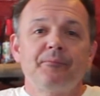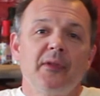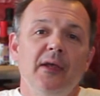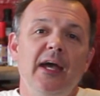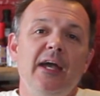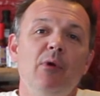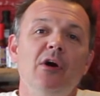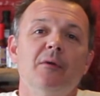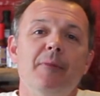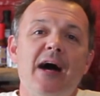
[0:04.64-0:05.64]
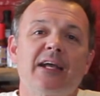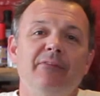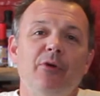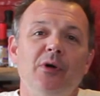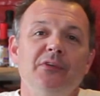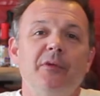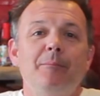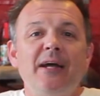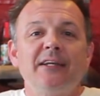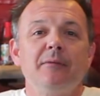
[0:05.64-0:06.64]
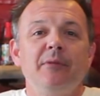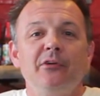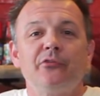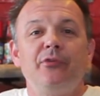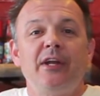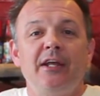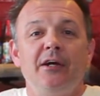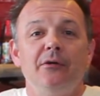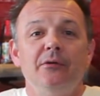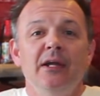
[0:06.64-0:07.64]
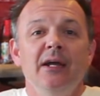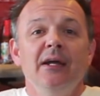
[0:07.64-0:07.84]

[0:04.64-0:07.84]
Hey, welcome back everyone to Banging Meals video.